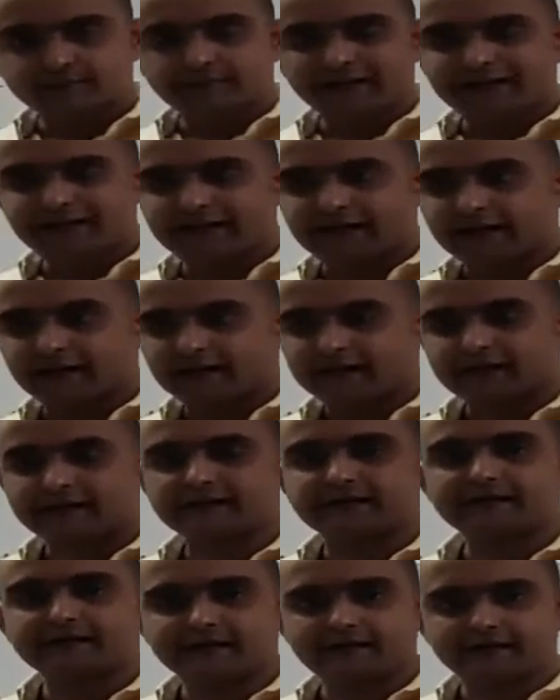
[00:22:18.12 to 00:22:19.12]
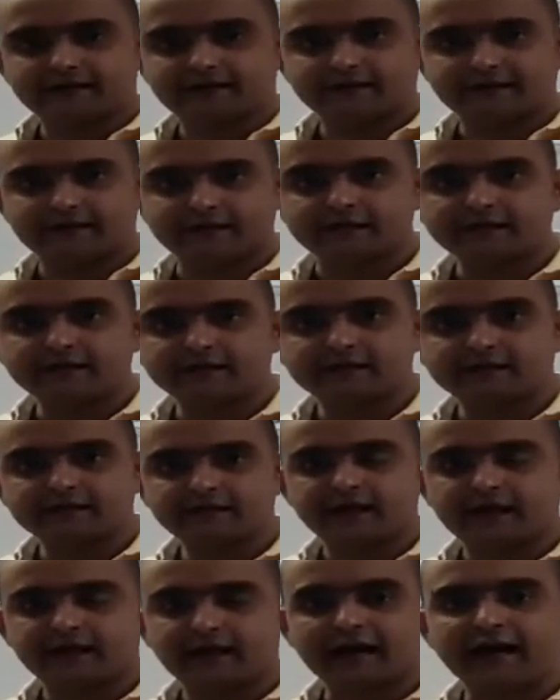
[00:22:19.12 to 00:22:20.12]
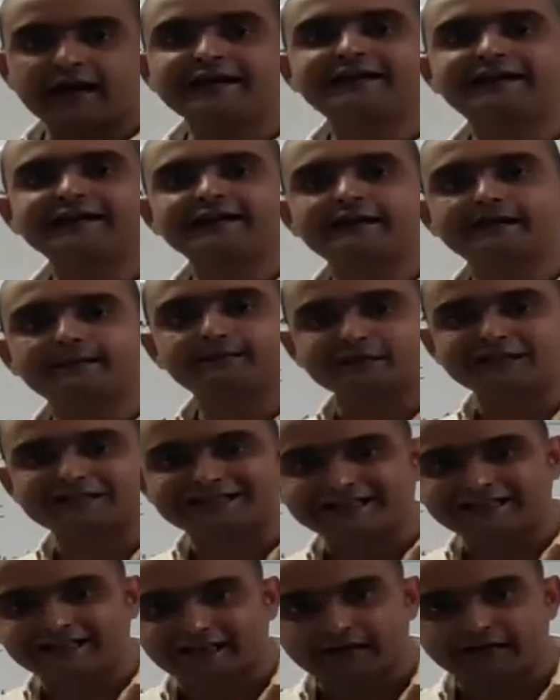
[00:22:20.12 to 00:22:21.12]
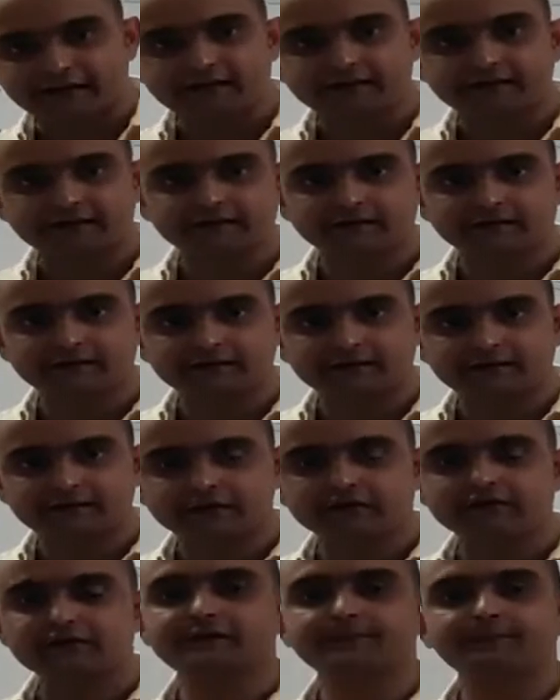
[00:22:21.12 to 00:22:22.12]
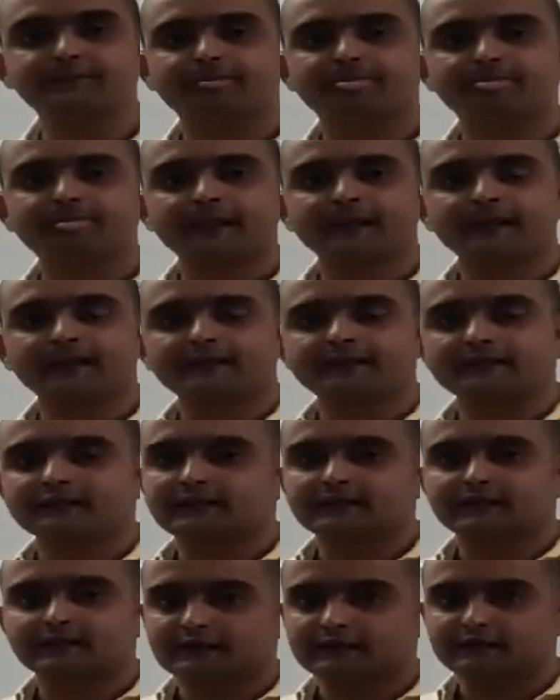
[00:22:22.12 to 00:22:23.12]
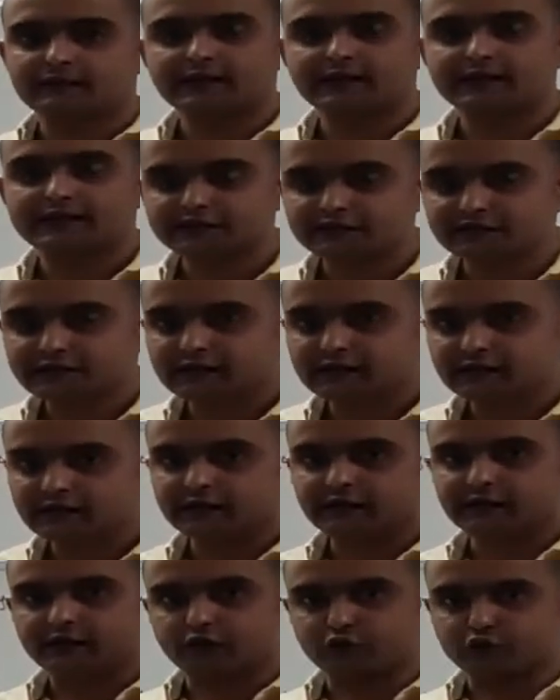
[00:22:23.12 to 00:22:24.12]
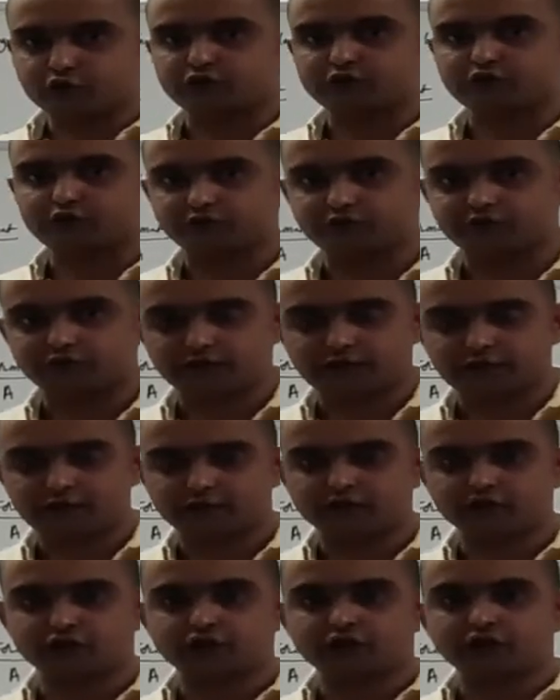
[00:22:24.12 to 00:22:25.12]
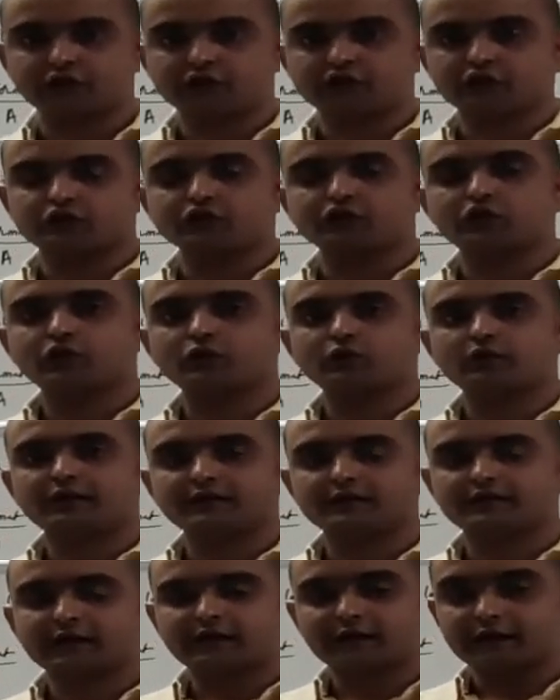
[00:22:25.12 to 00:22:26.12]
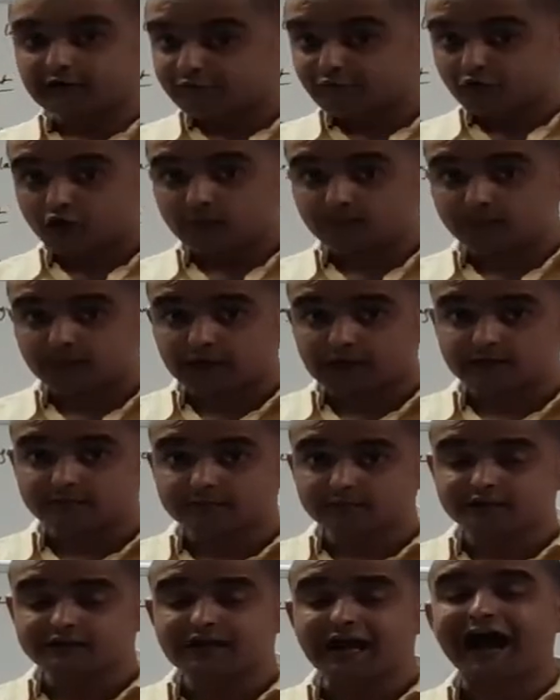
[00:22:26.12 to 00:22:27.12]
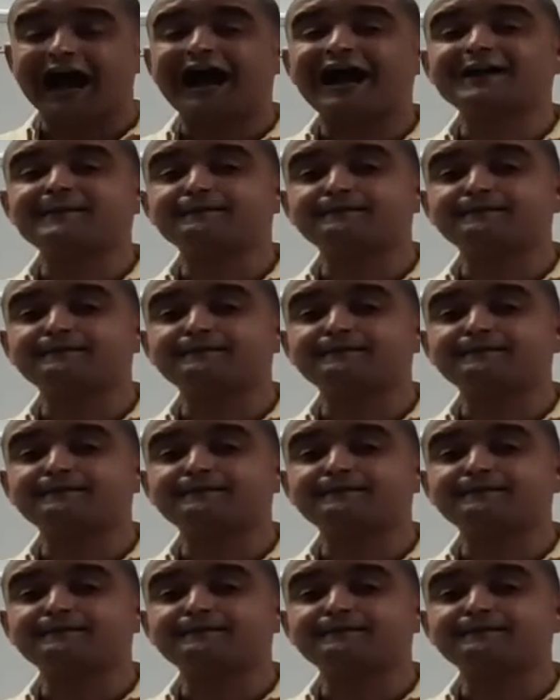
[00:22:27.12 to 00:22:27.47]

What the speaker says: make is, I did a mistake. You see, that is incorrect usage of English. So the correct form becomes, I